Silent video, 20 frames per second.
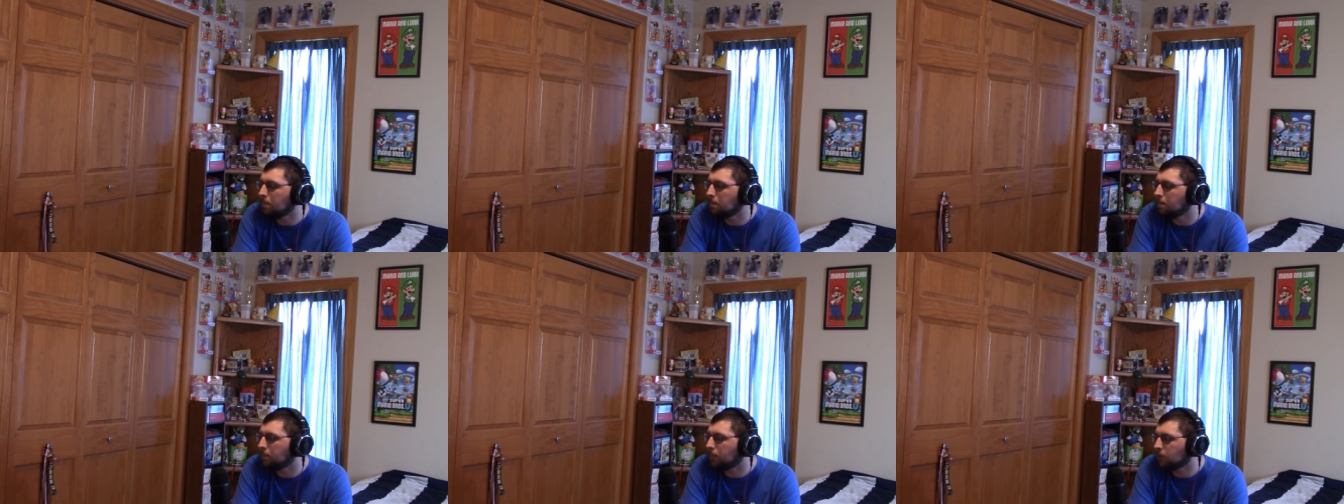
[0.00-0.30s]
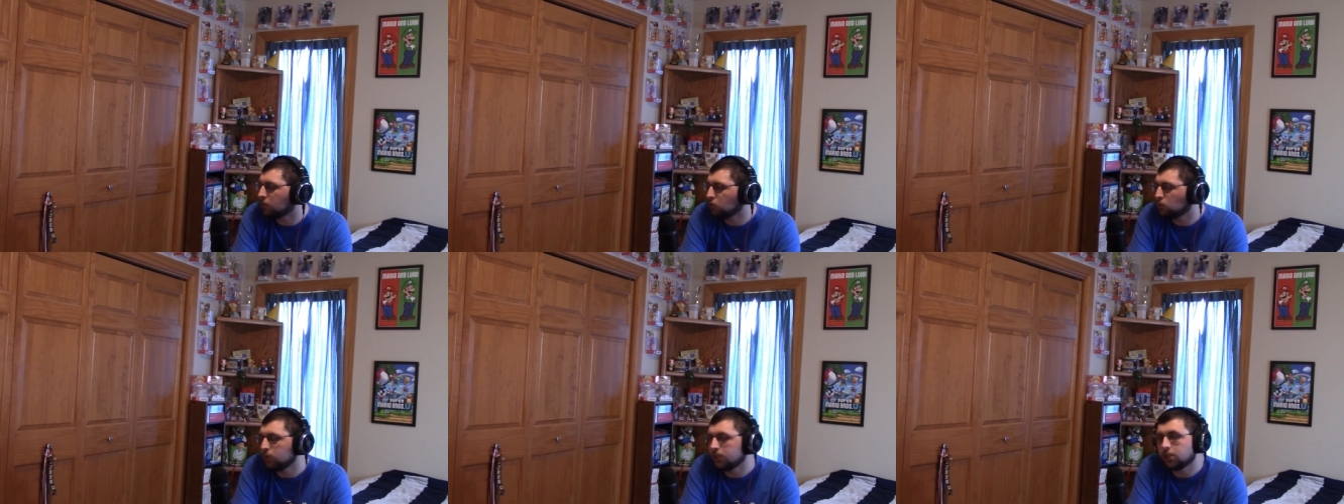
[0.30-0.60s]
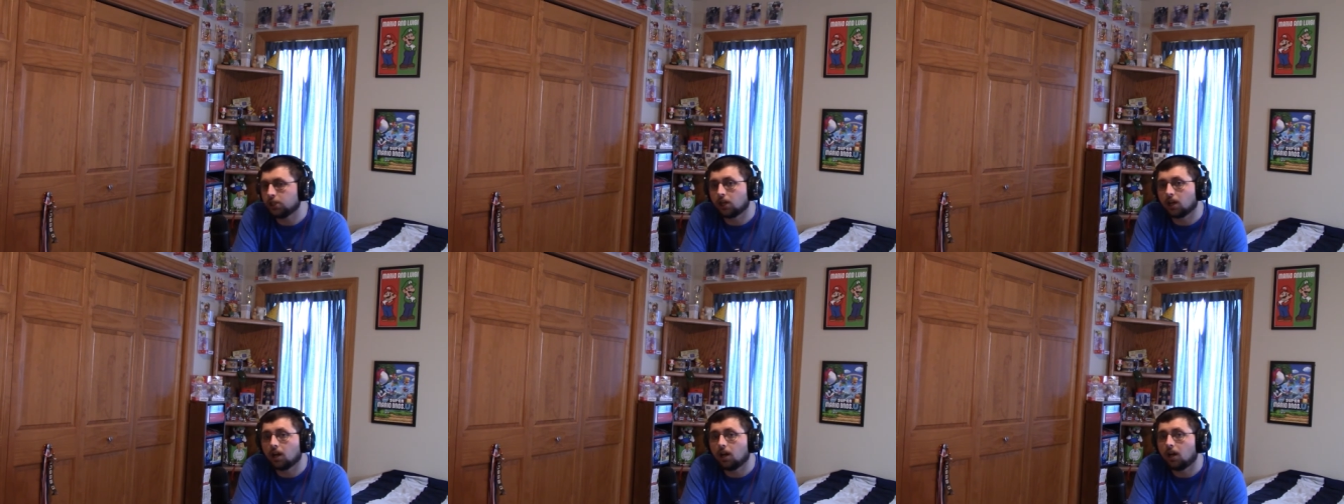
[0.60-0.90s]

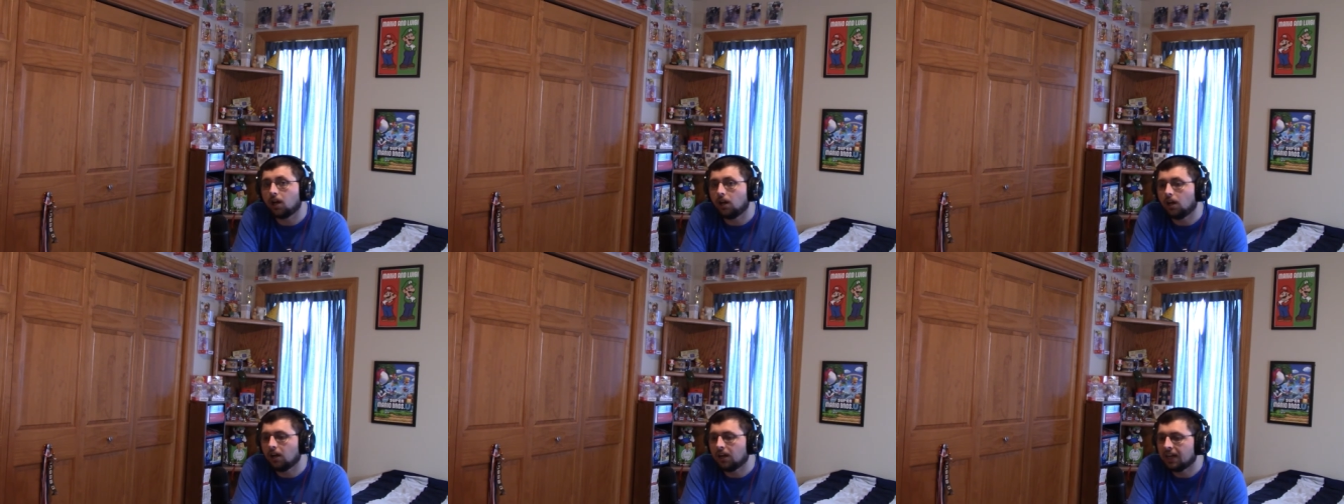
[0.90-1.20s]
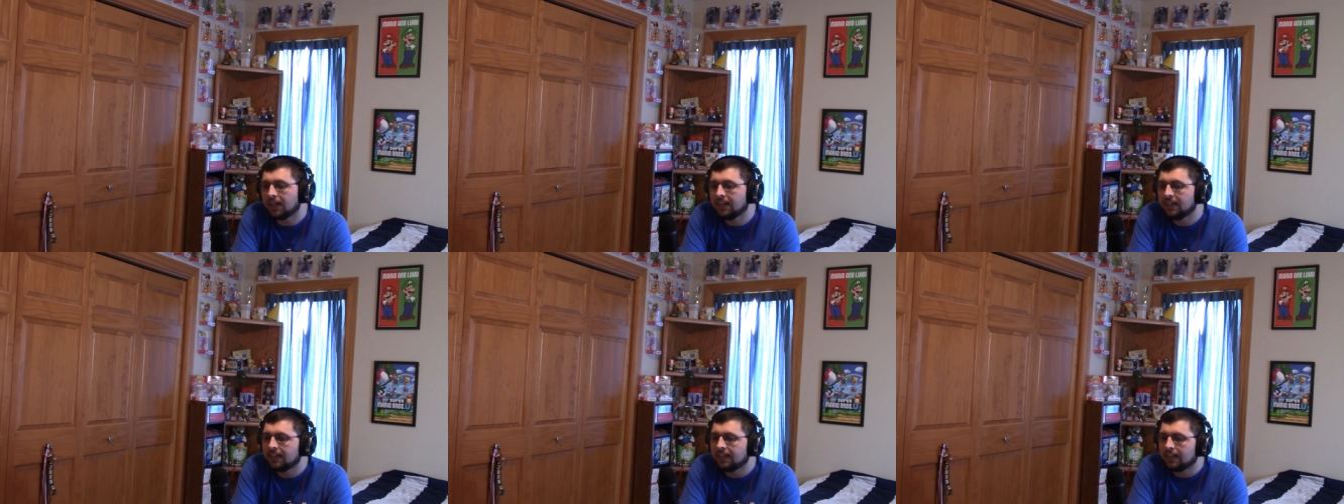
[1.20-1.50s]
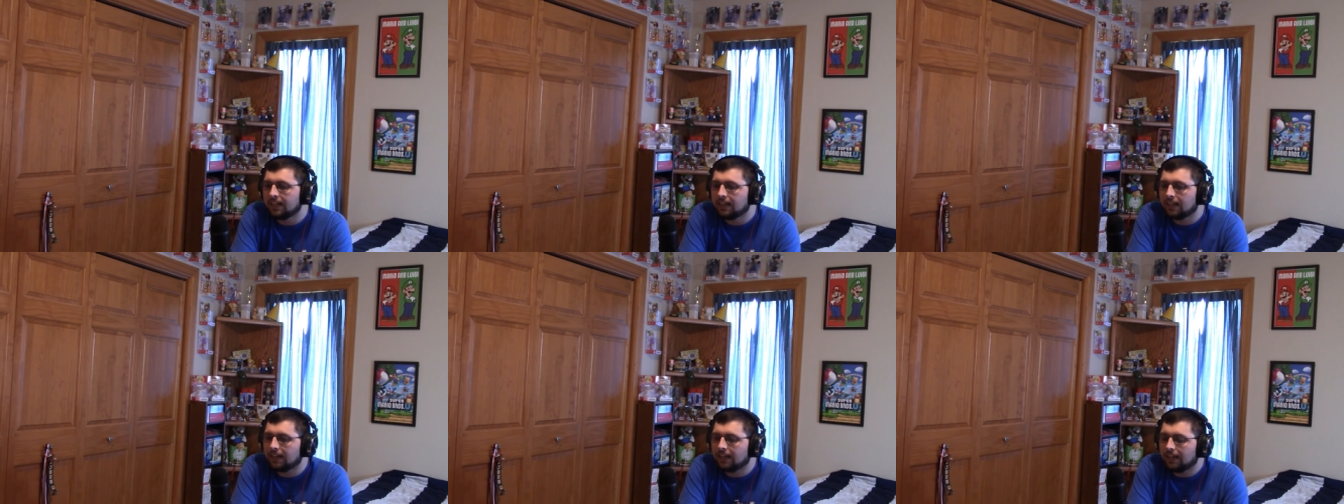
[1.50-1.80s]
switch your Kong.
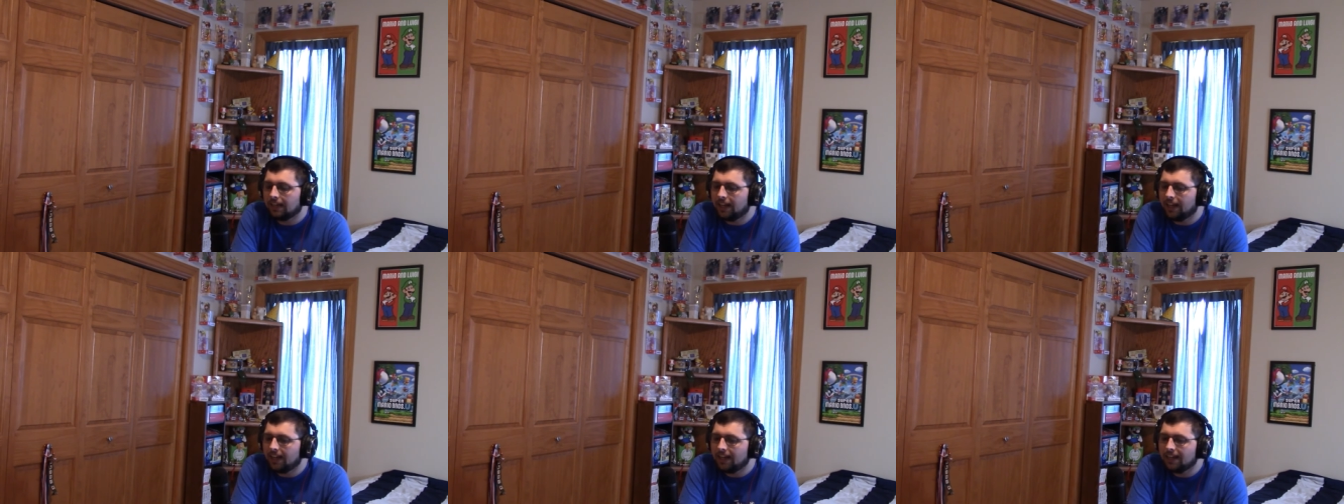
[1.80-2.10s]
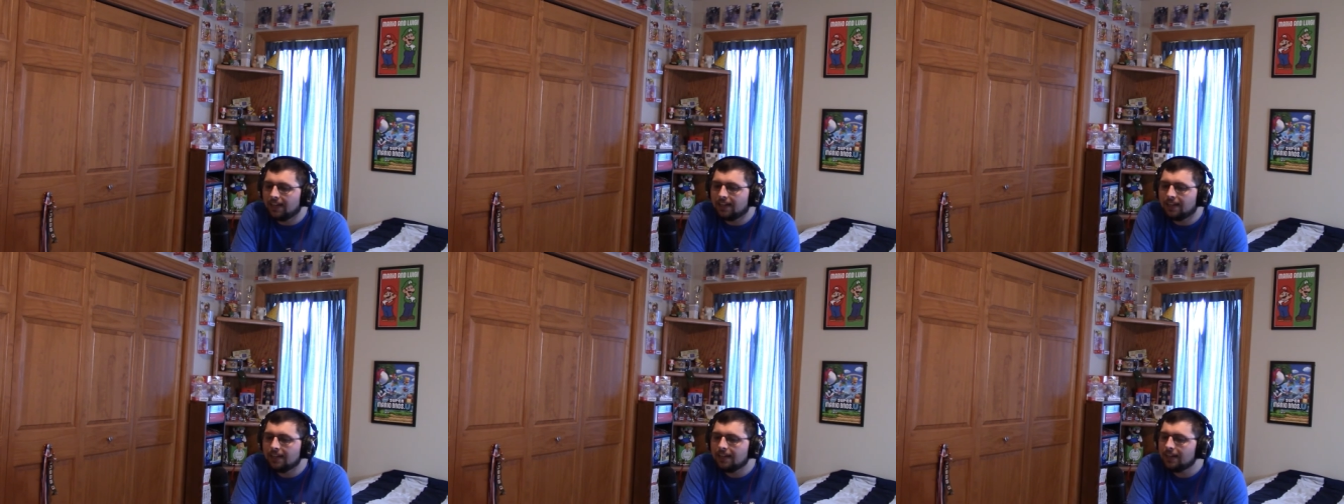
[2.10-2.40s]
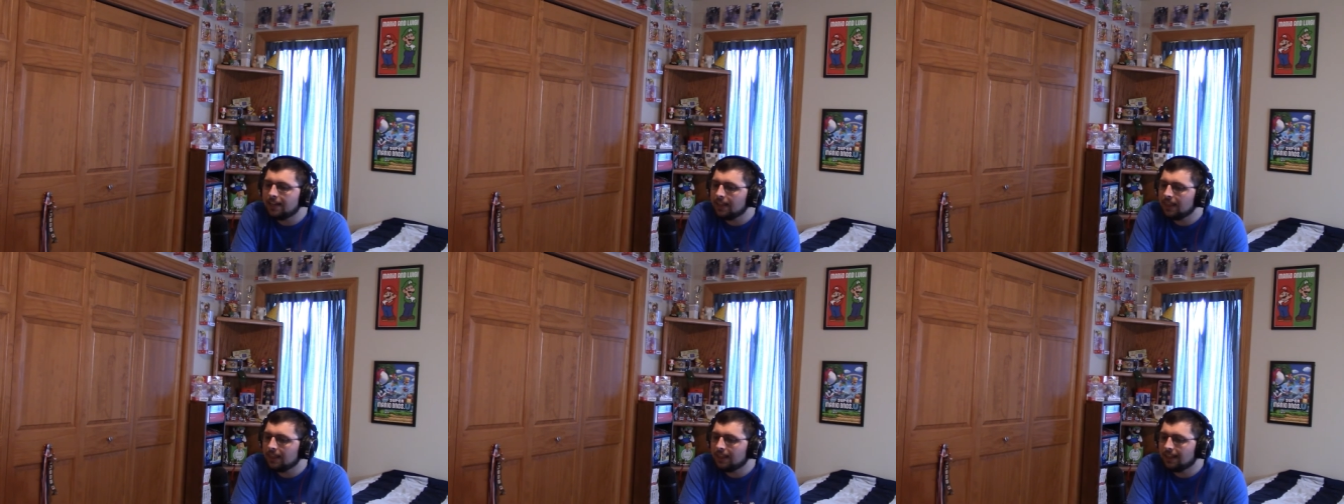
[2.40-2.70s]

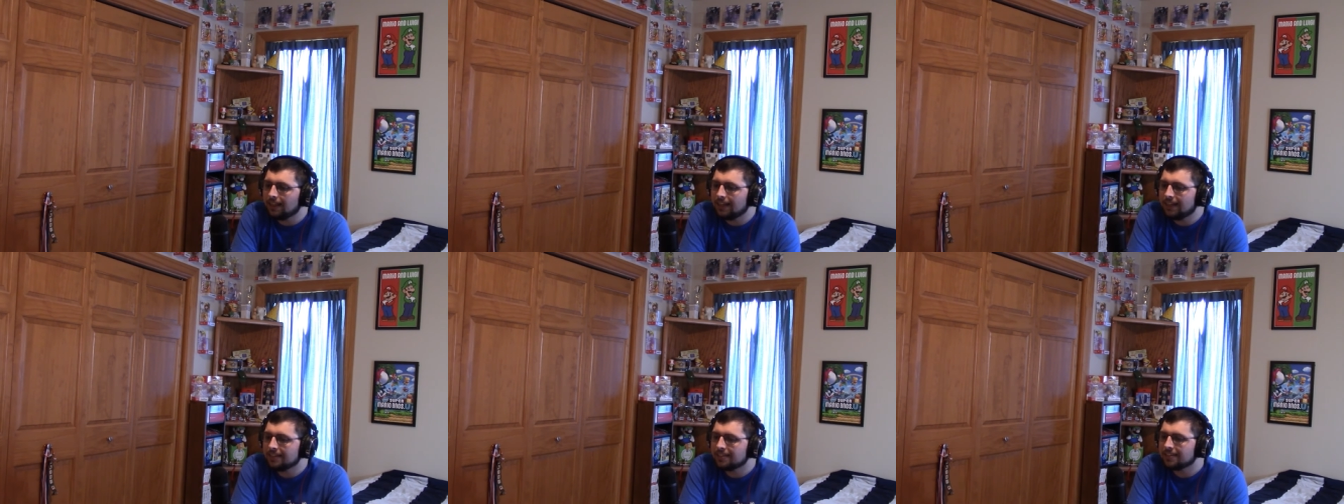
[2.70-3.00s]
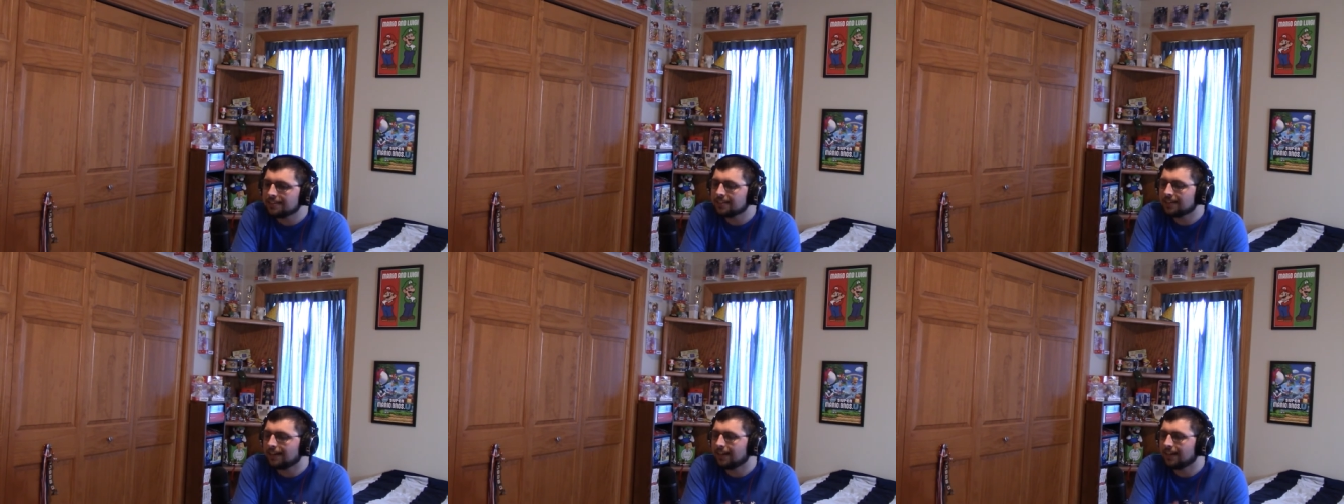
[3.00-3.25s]
Nonetheless,